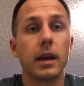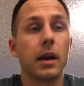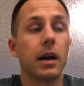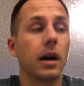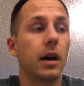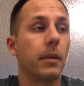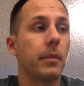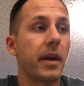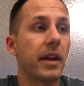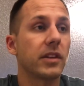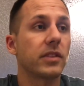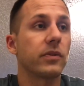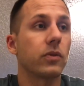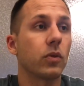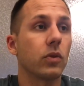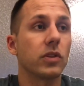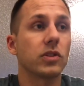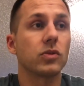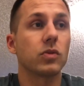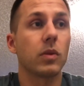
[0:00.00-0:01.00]

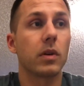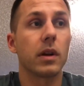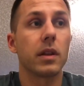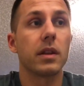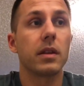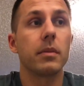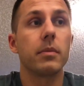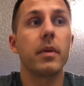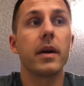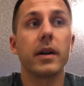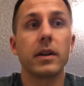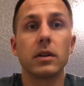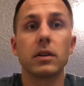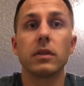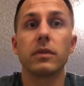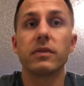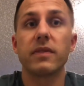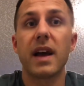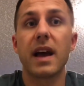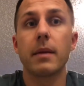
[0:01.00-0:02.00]
S4 is one of the
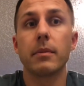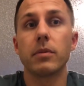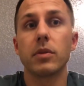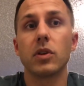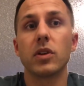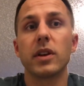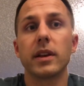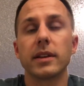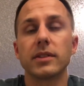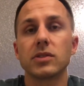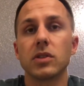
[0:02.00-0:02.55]
better fat burning